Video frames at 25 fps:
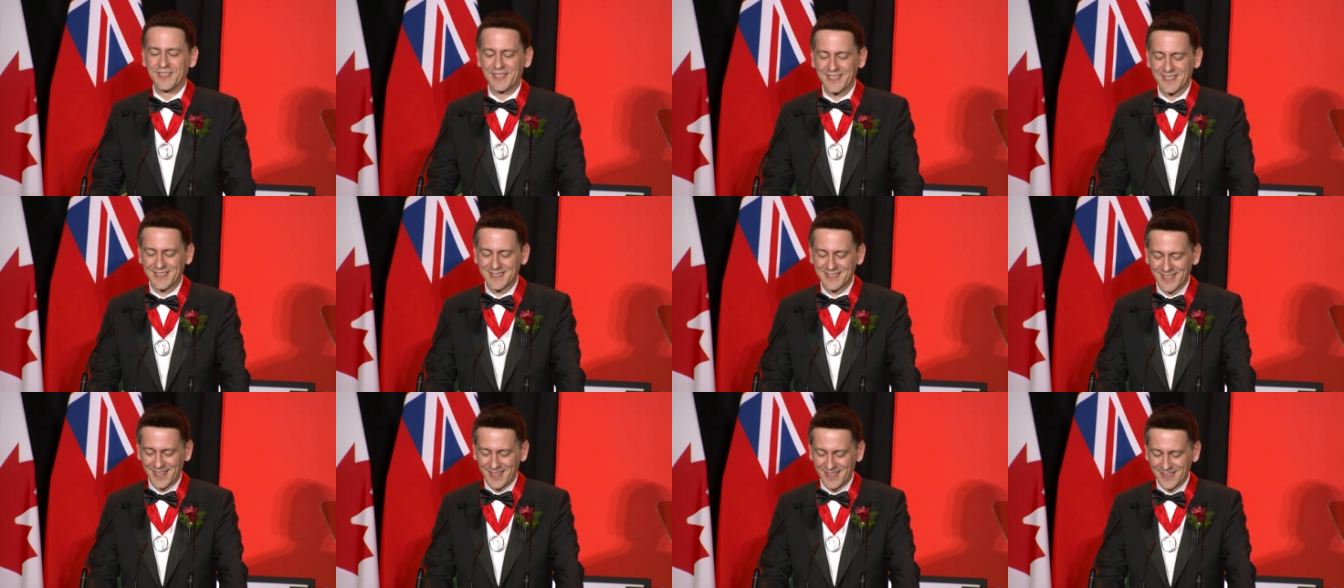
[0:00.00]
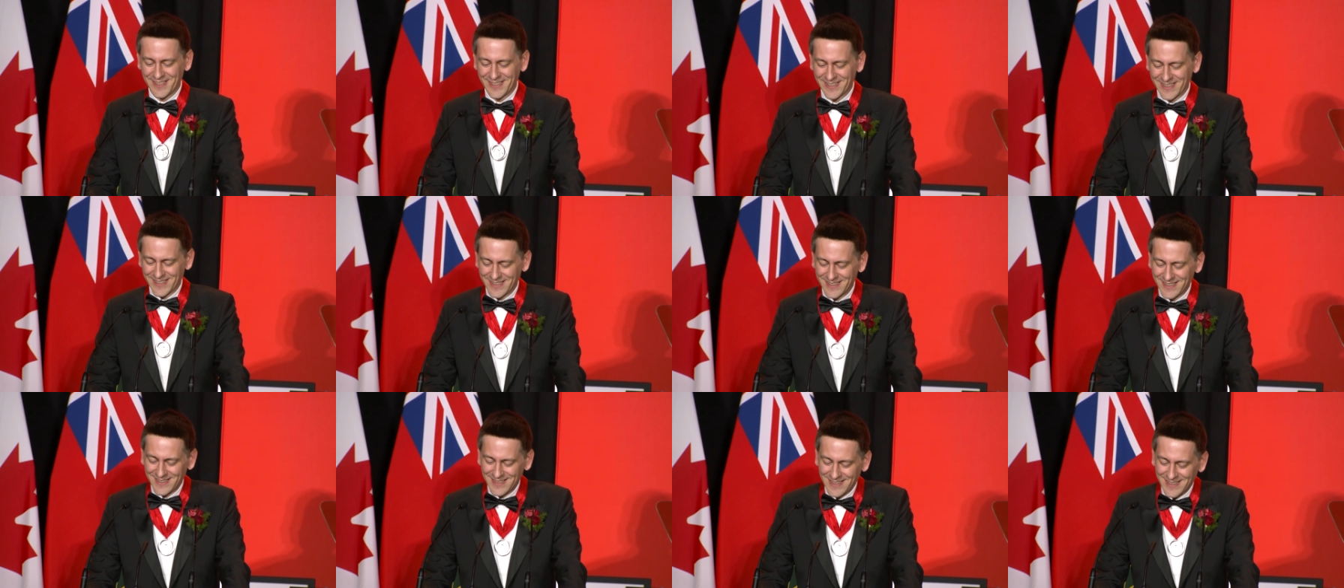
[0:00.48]
exciting.
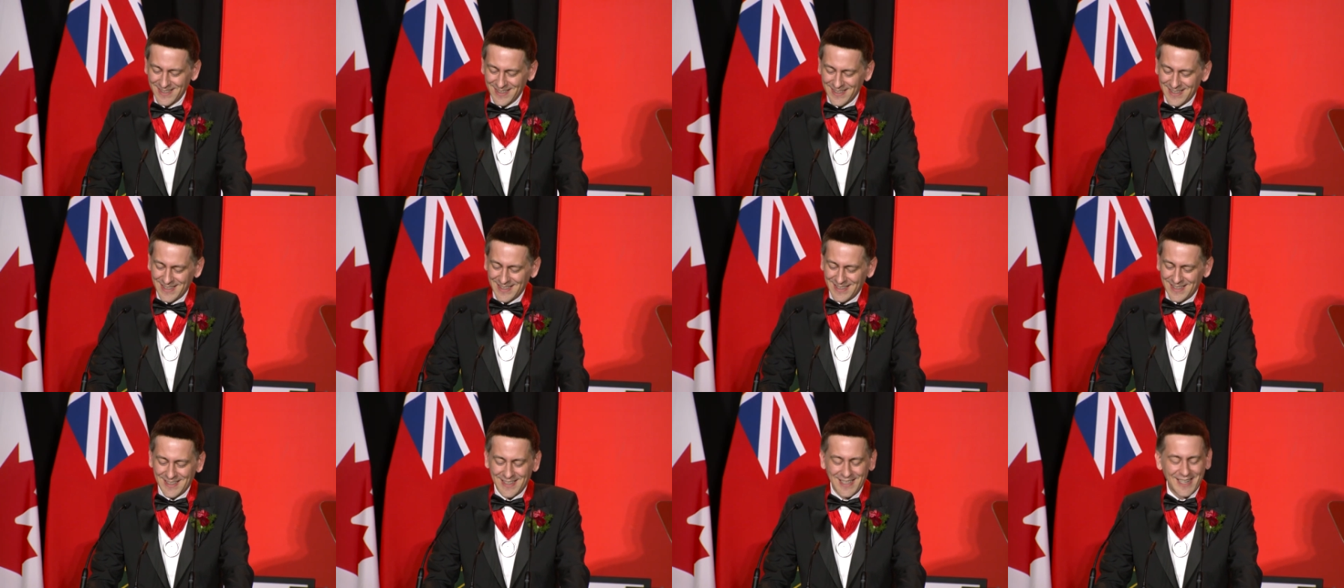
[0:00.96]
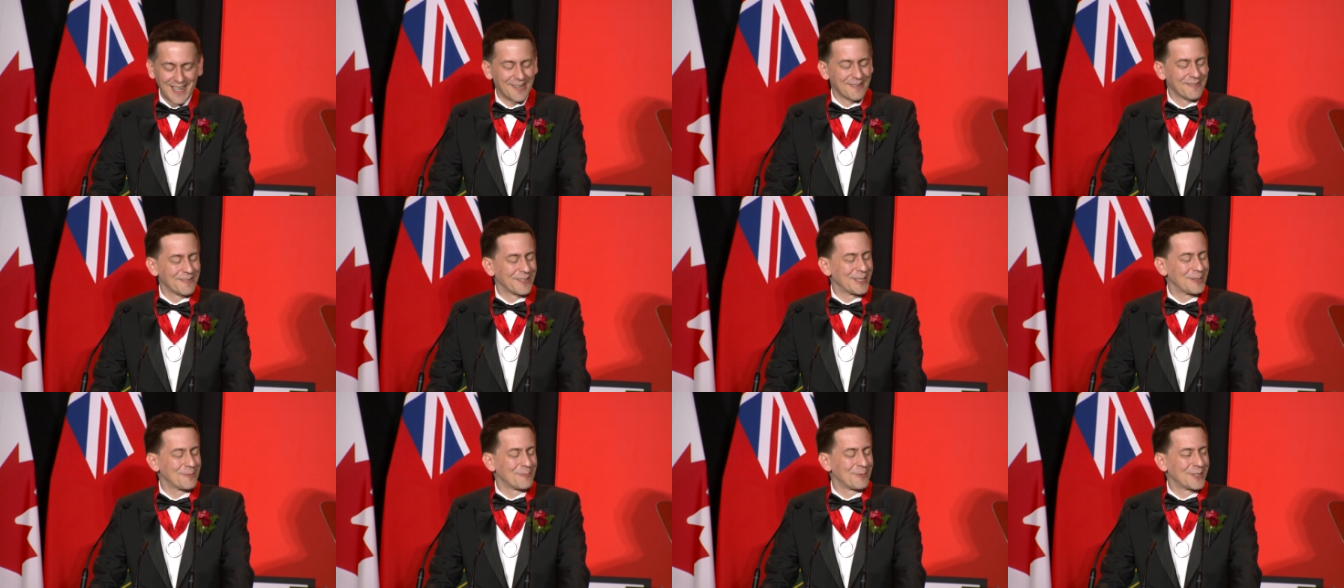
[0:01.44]
I
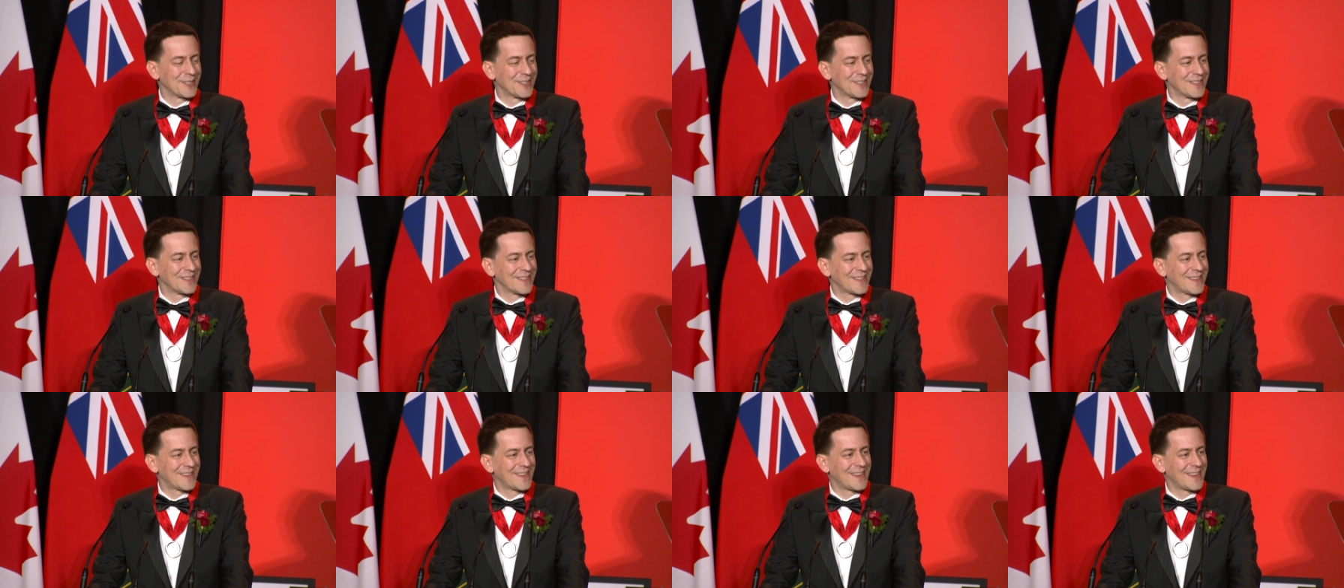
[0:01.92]
really want to